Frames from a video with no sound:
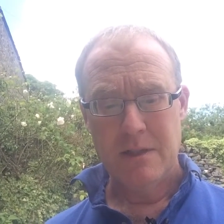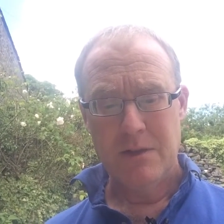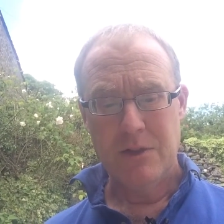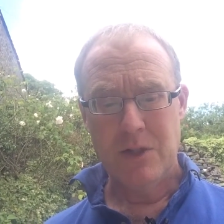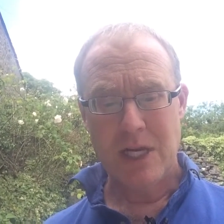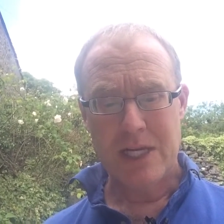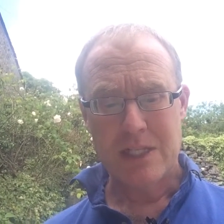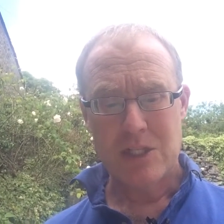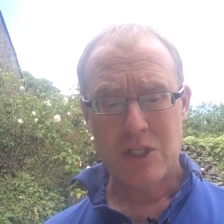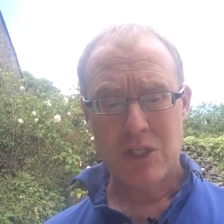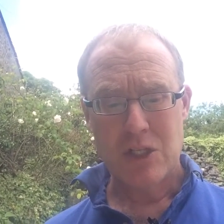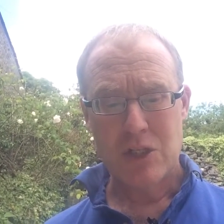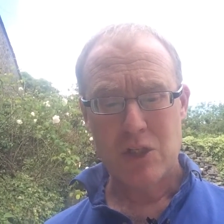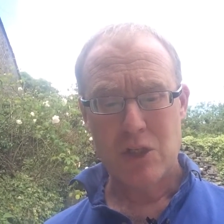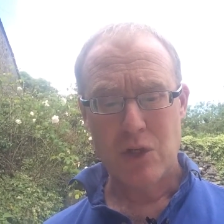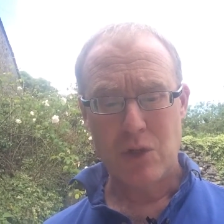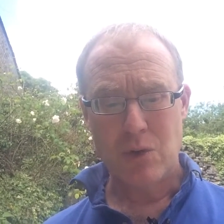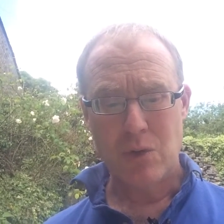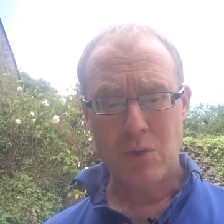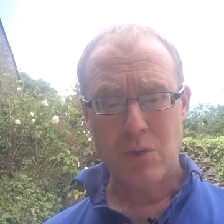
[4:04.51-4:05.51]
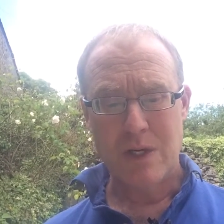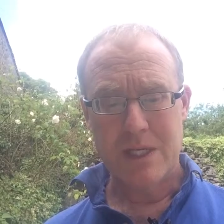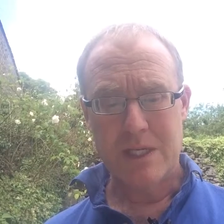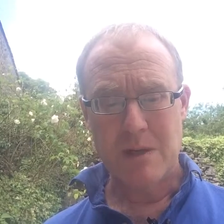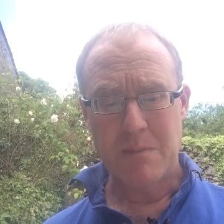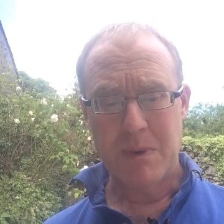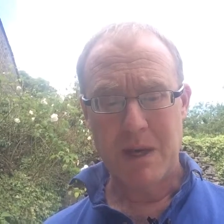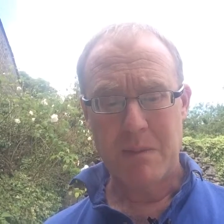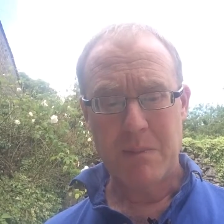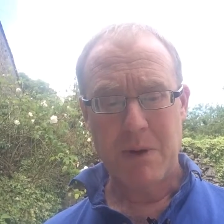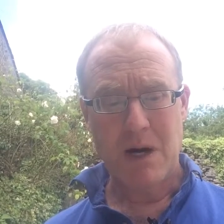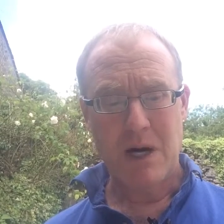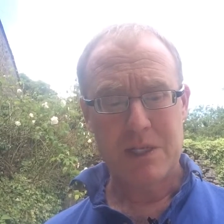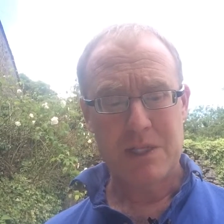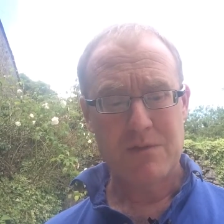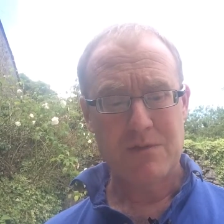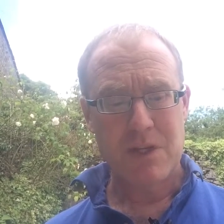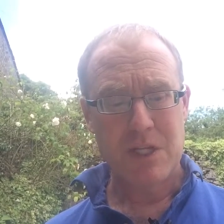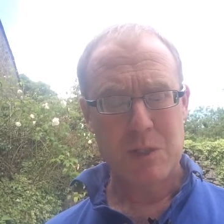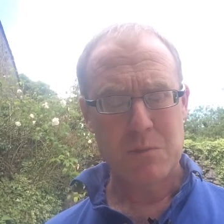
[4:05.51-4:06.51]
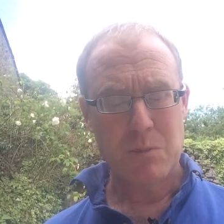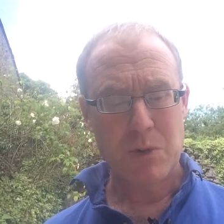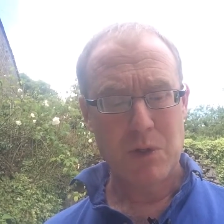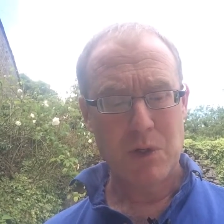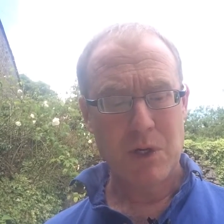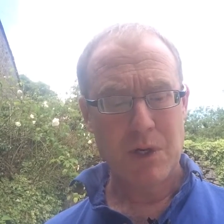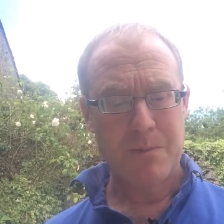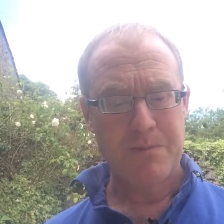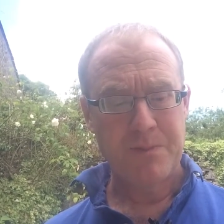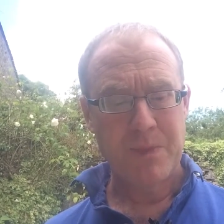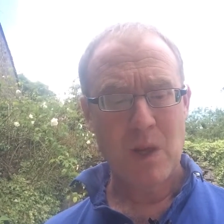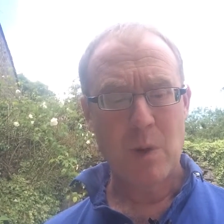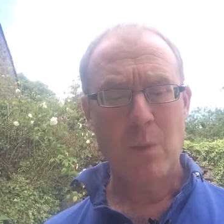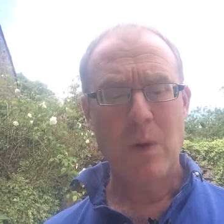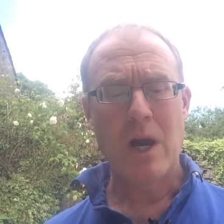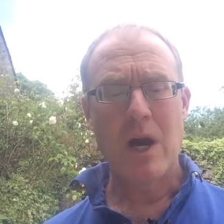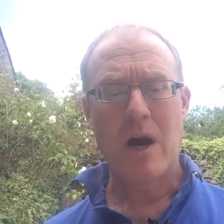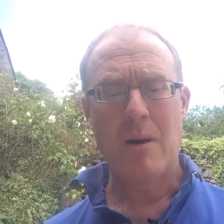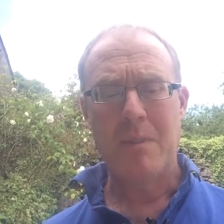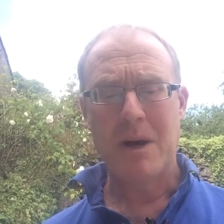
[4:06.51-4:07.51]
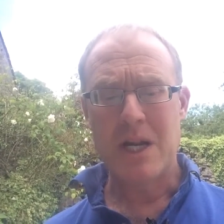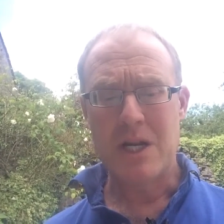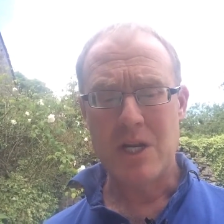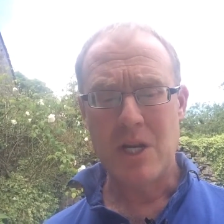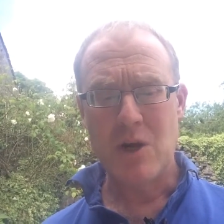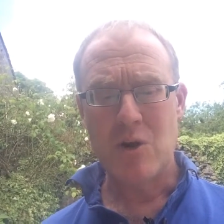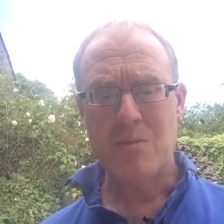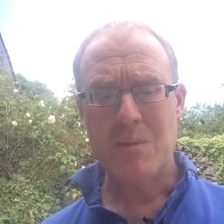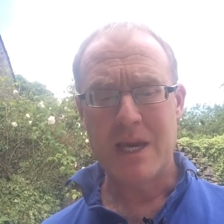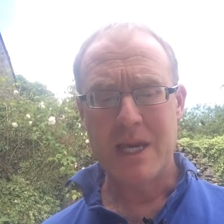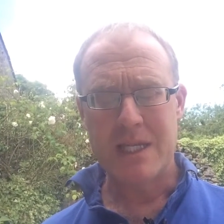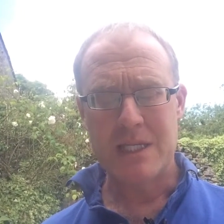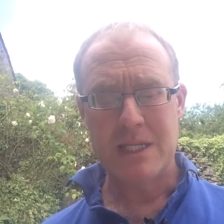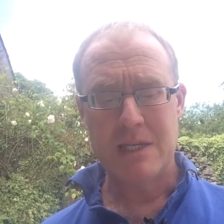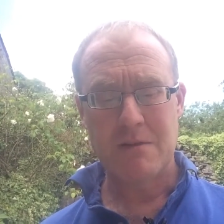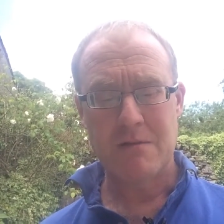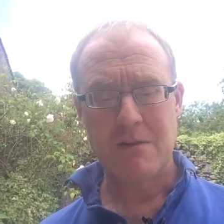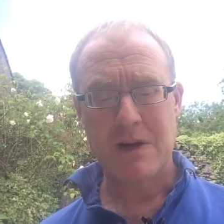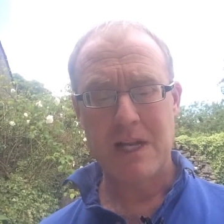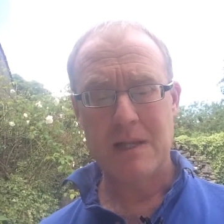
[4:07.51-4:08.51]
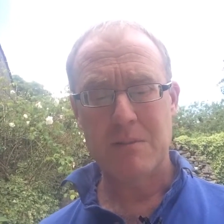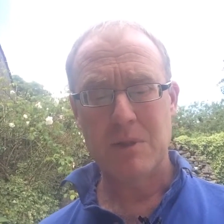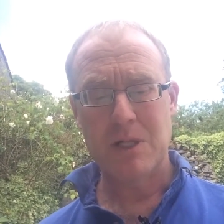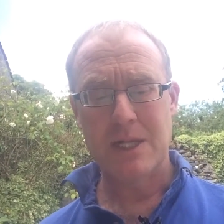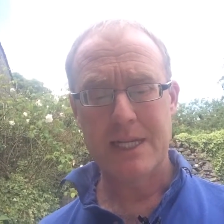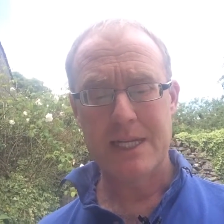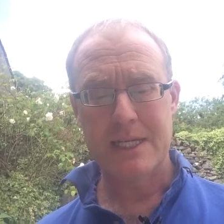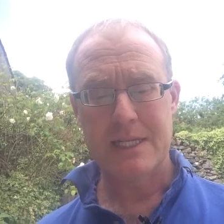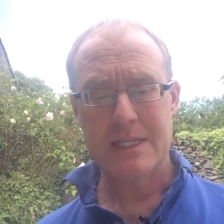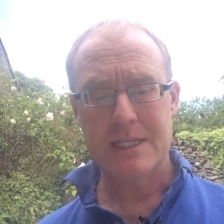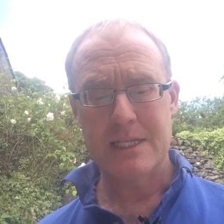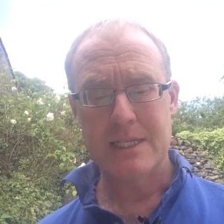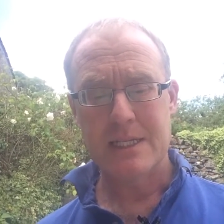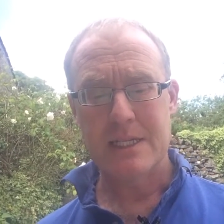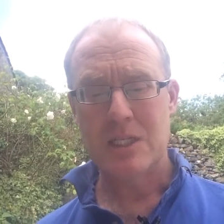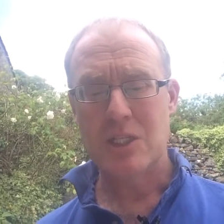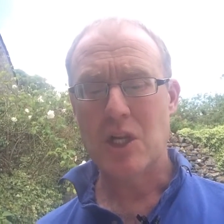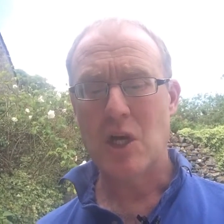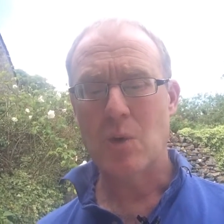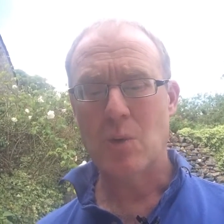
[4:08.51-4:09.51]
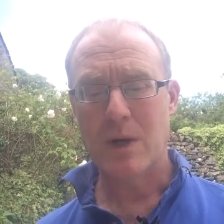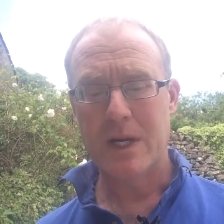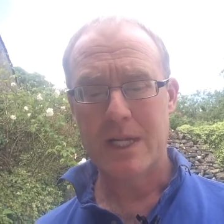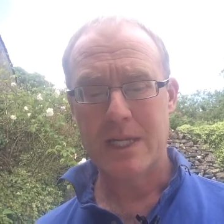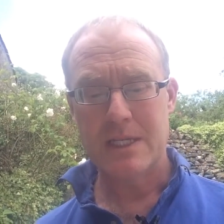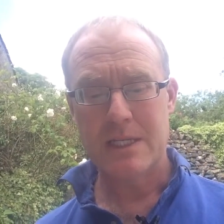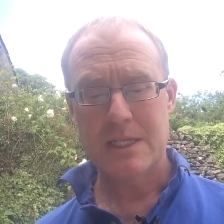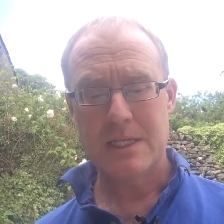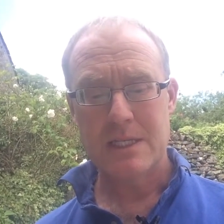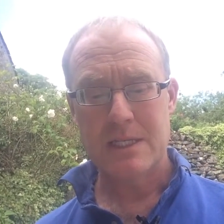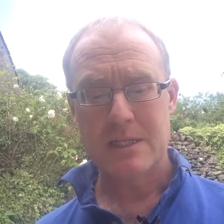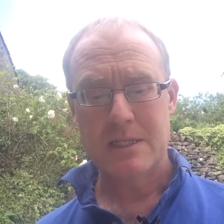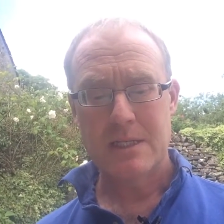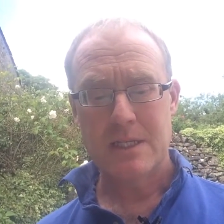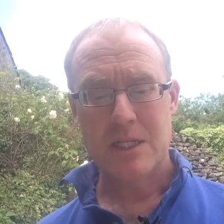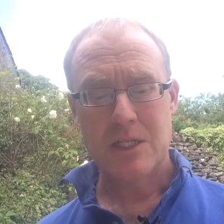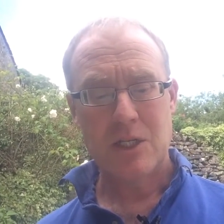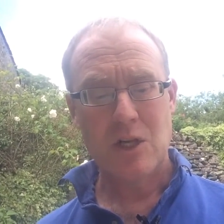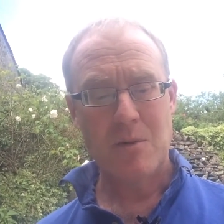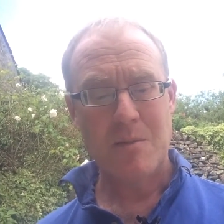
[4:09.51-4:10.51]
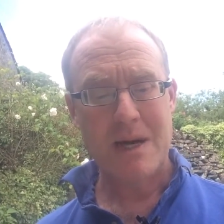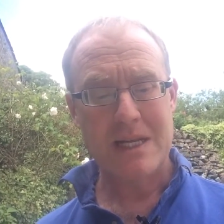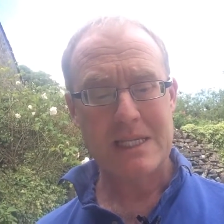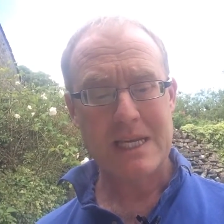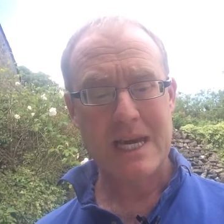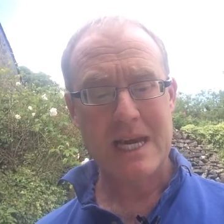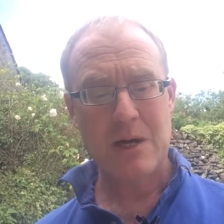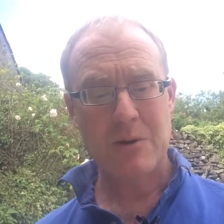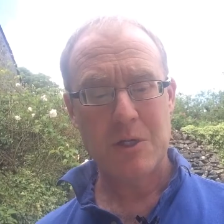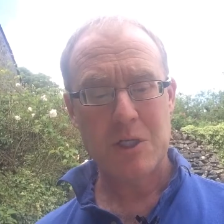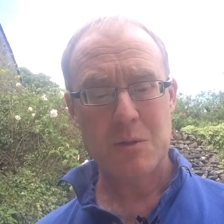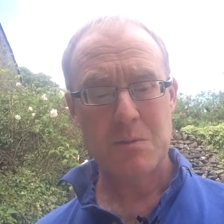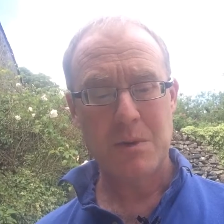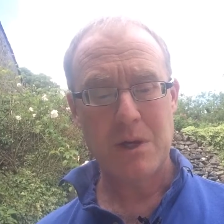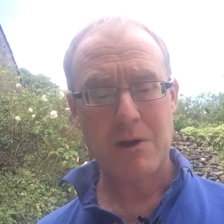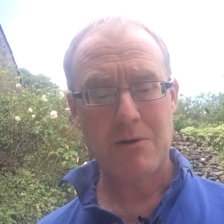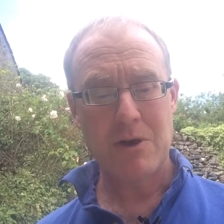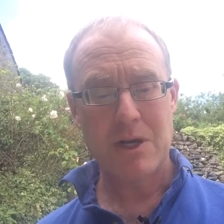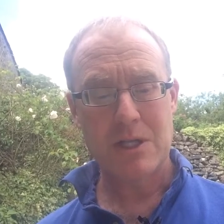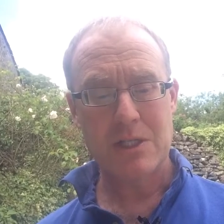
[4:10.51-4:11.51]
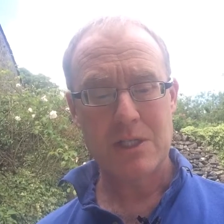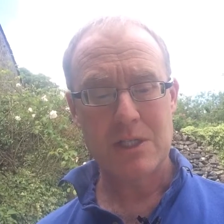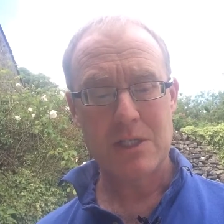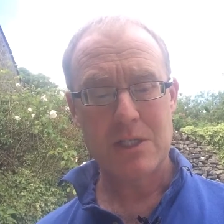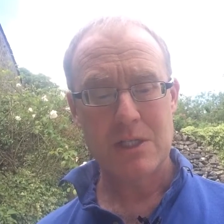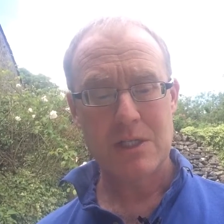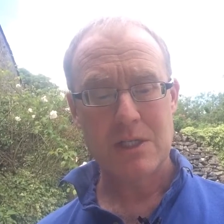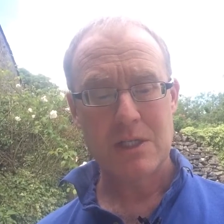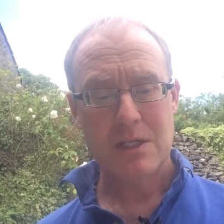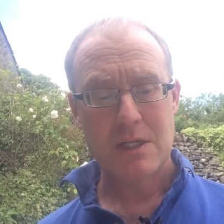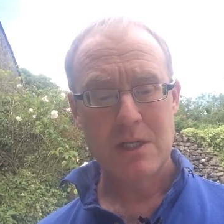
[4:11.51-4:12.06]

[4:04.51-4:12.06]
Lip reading: That too is a big part of this book. We are by no means infallible leaders. No one is, no matter how experienced.